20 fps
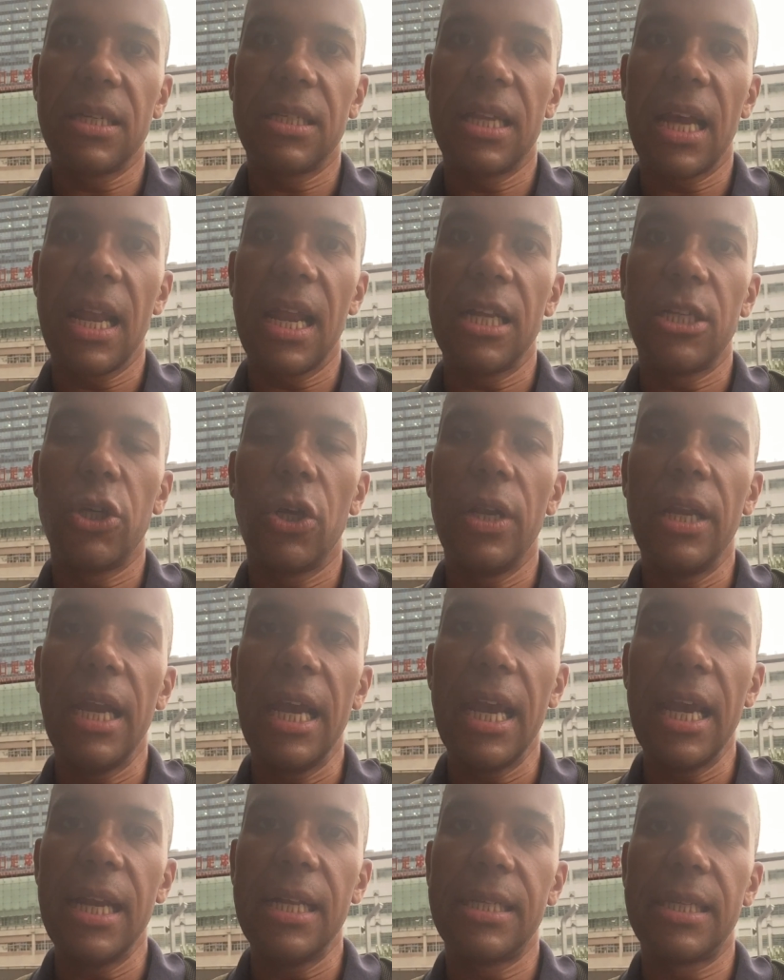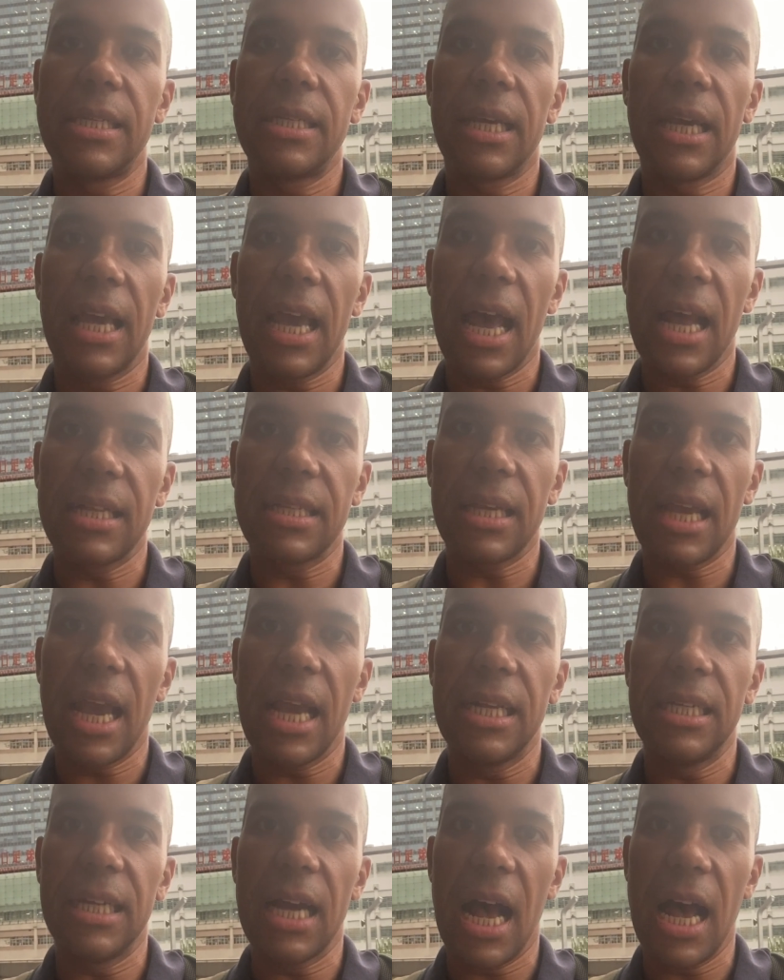then that you need to get
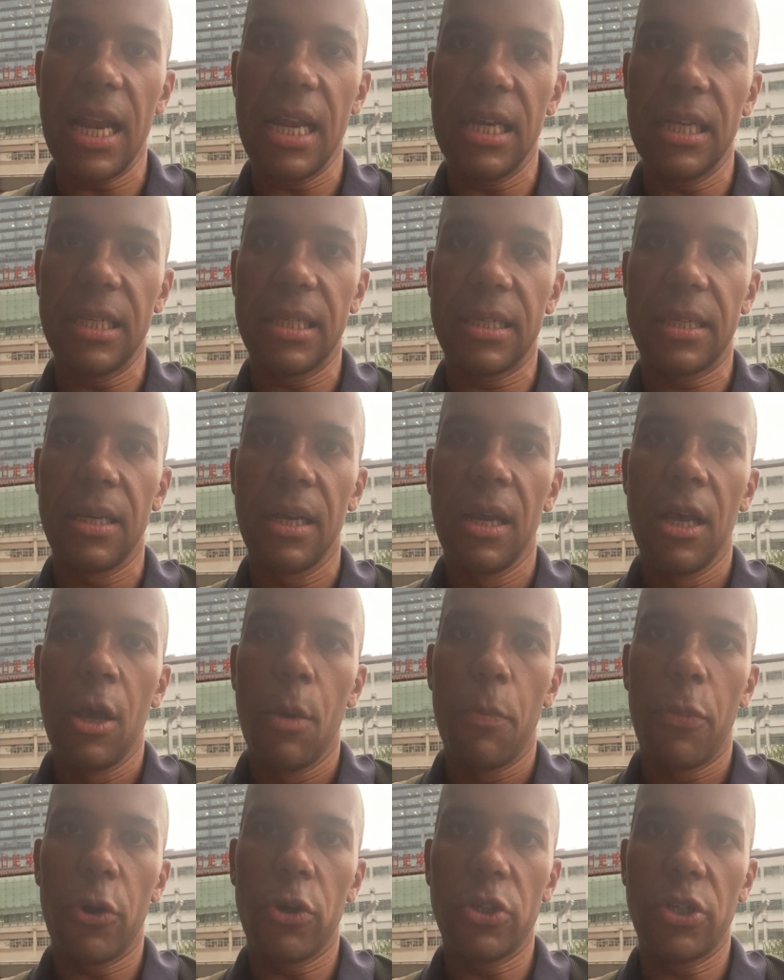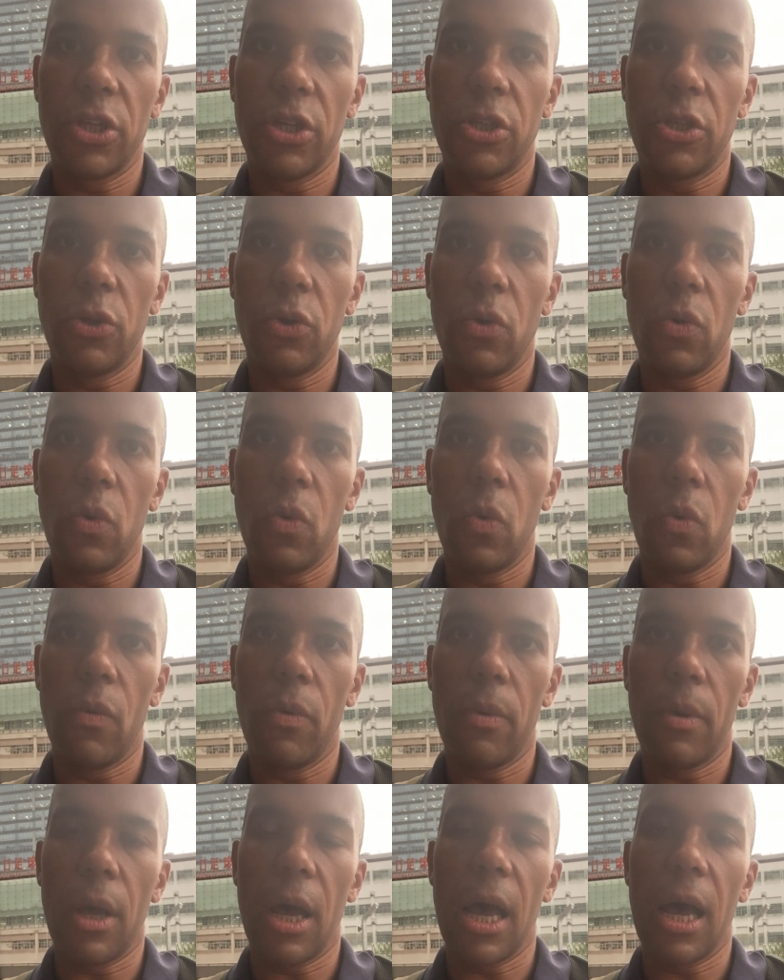a Chinese person
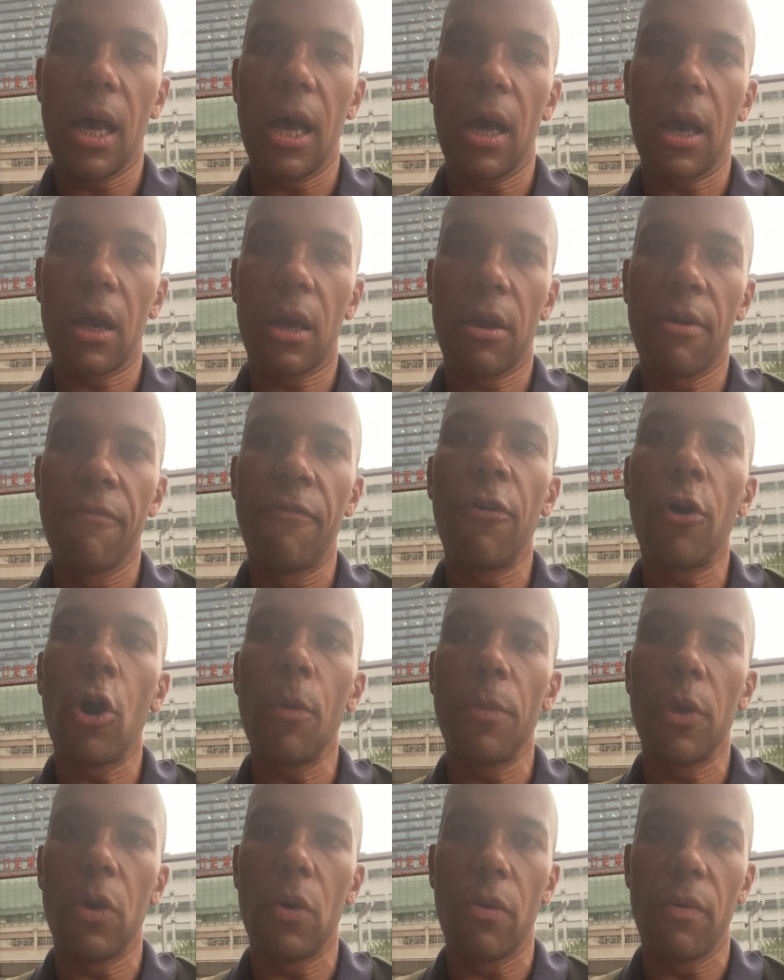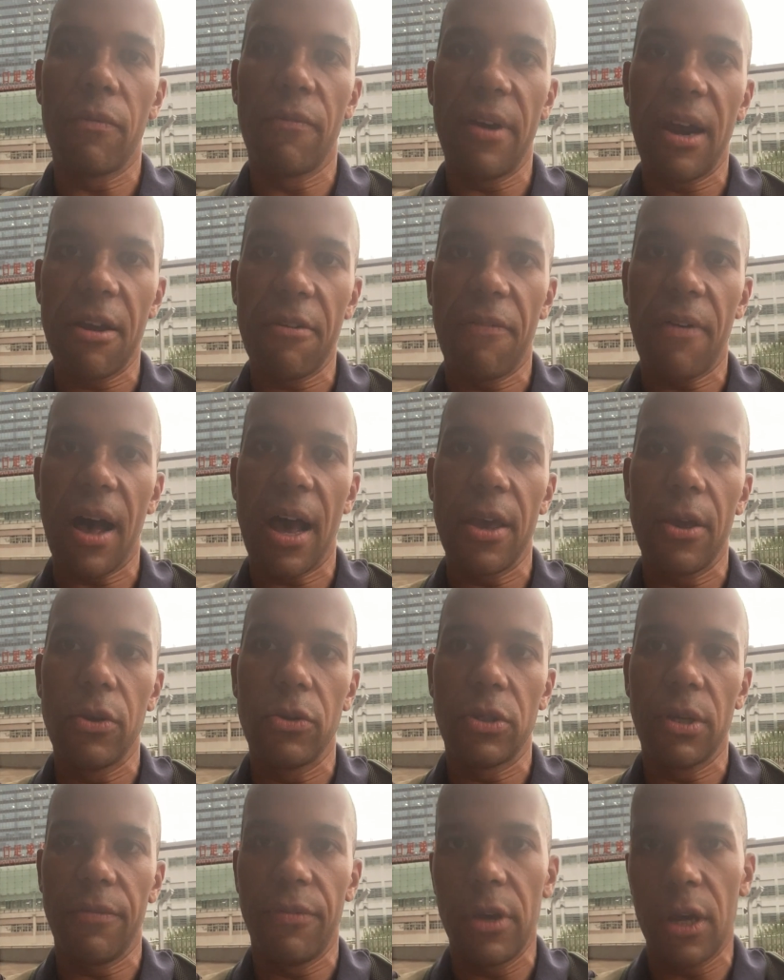to confirm you, verify
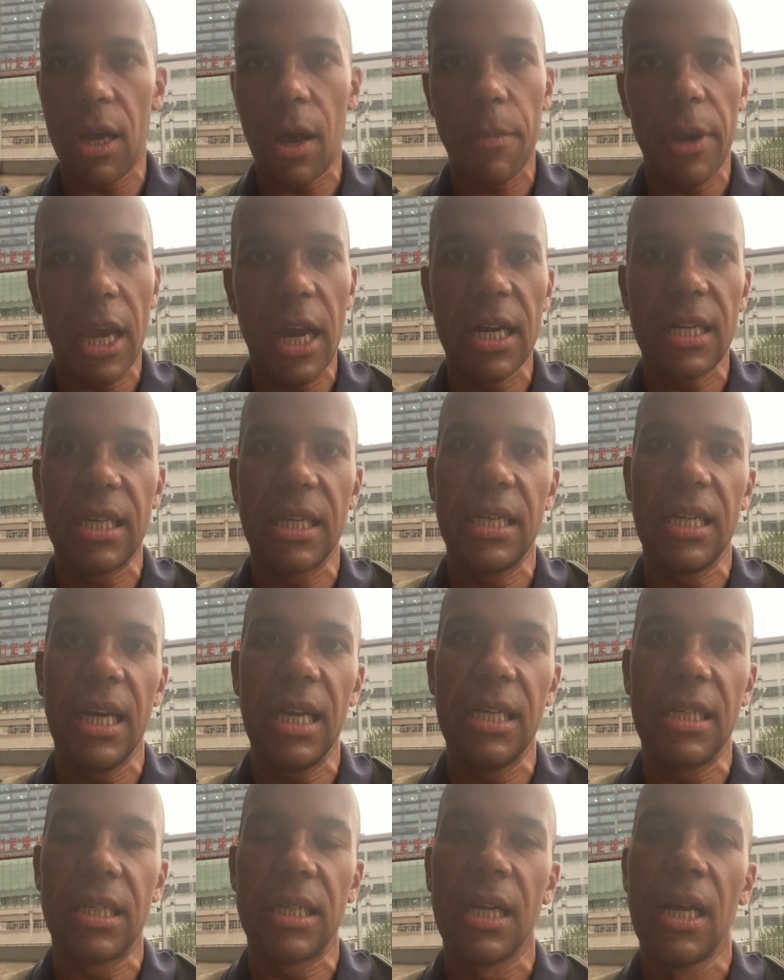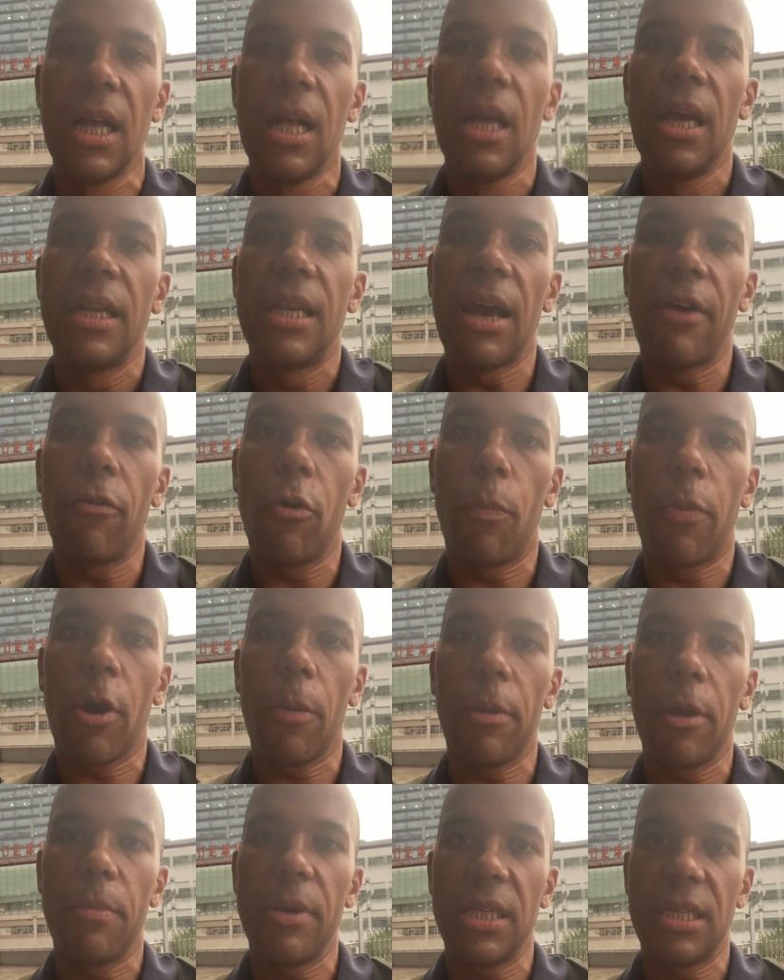you. So if you're coming here to teach, there will
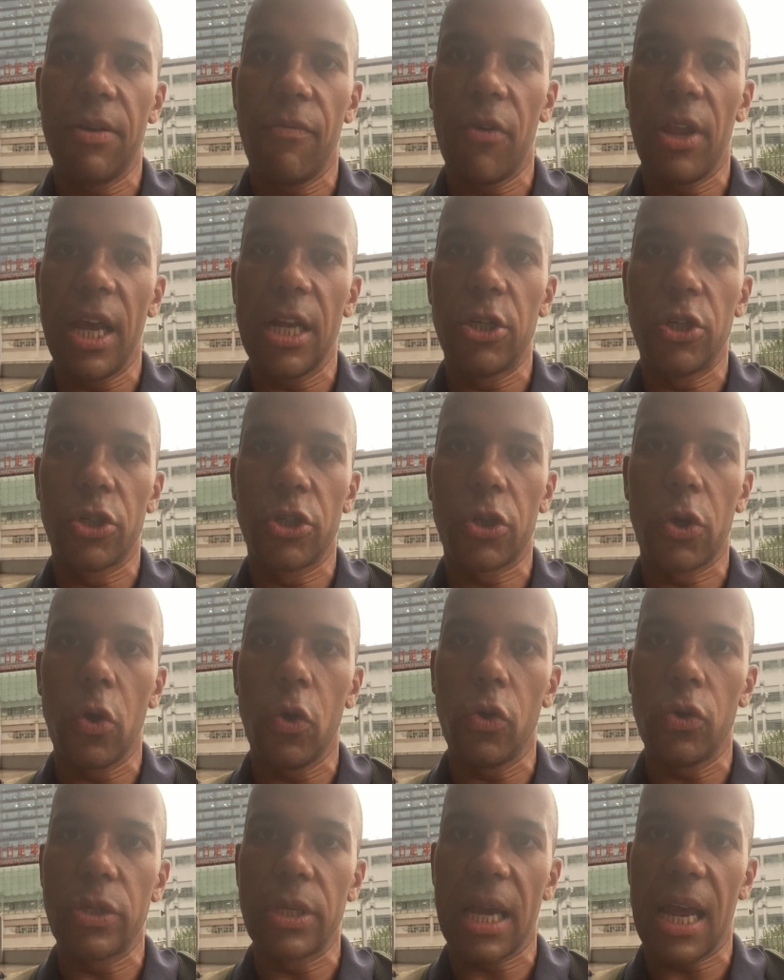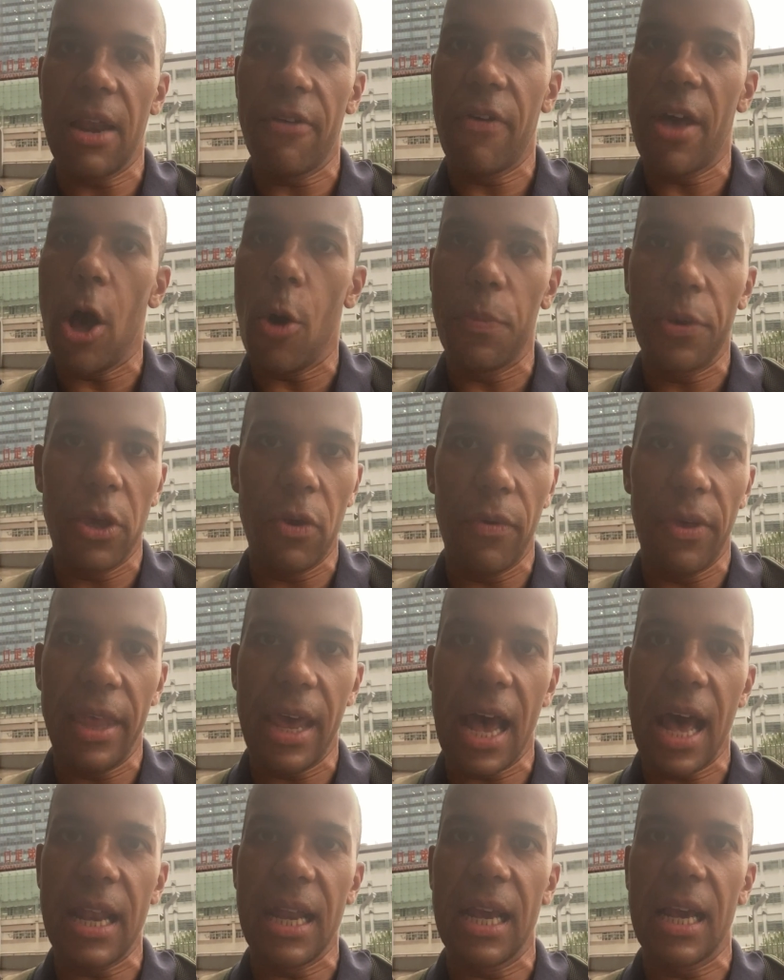probably be someone at your school to kind of help you with
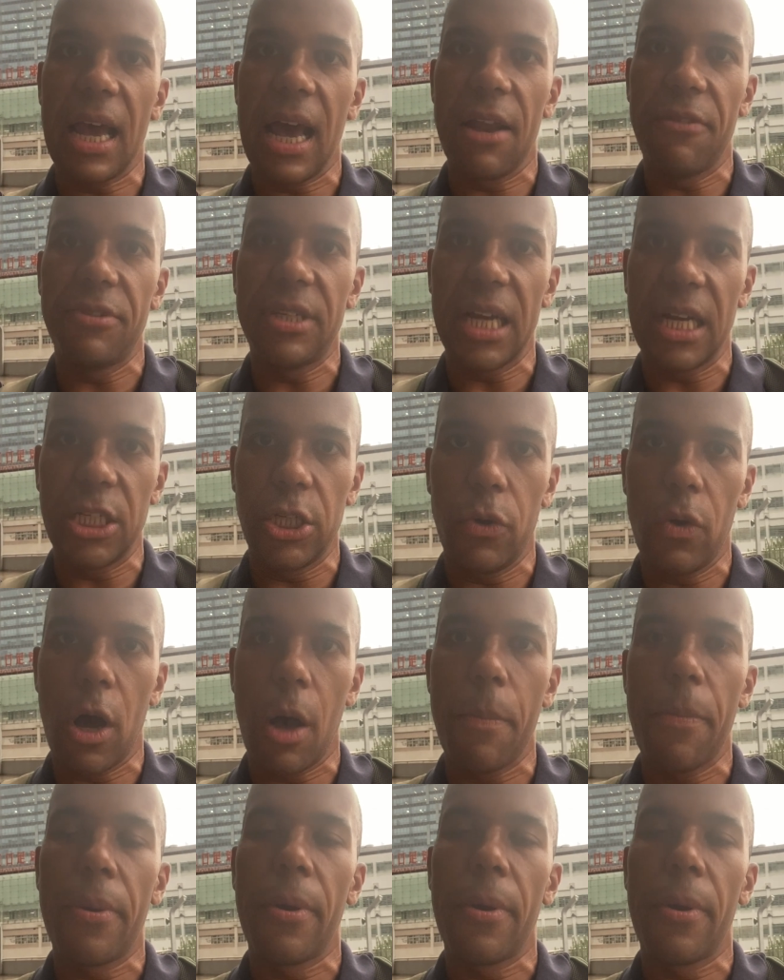that and kind of set you up.